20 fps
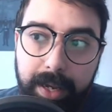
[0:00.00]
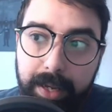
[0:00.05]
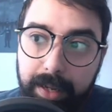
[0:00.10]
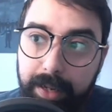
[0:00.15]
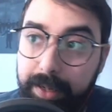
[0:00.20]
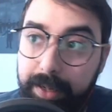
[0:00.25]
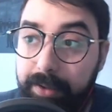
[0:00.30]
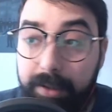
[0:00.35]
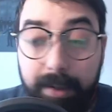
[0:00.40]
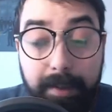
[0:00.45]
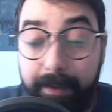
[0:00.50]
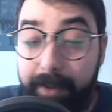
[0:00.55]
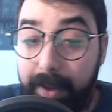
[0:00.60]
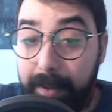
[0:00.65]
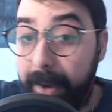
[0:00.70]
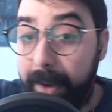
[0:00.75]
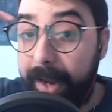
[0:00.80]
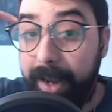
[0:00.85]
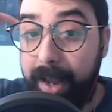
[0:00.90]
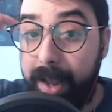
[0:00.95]
because some of them
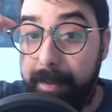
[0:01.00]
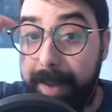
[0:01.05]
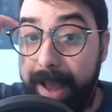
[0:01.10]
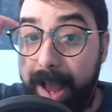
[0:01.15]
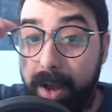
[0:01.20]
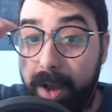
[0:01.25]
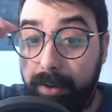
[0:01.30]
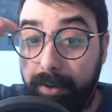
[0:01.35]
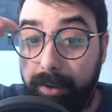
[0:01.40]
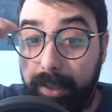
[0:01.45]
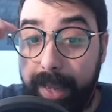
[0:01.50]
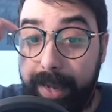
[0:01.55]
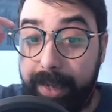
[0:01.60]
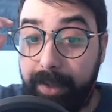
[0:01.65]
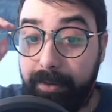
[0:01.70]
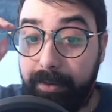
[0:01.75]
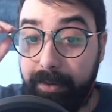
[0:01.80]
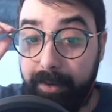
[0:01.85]
might come out like